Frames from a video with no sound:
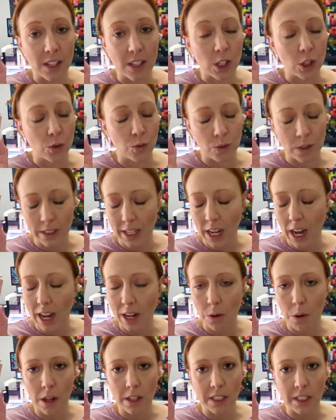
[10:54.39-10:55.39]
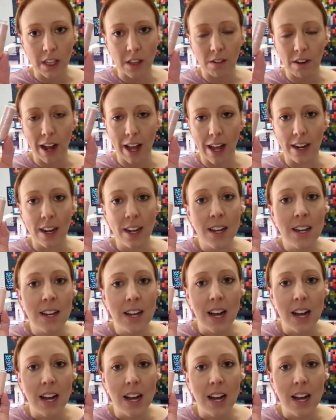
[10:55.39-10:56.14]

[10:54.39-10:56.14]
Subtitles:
This is really high quality thread.